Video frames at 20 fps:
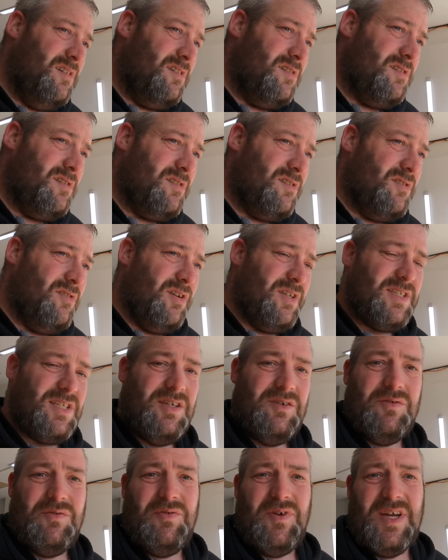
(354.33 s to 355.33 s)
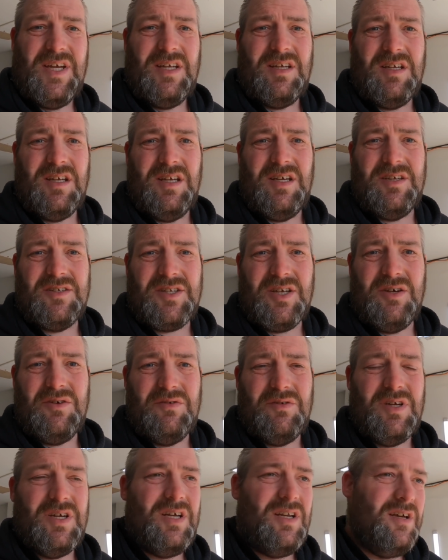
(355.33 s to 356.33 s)
nice little thing, it'll do.
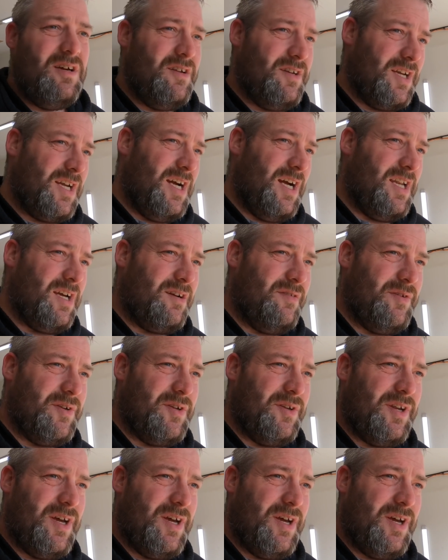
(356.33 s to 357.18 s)
He'll earn a couple of quid on that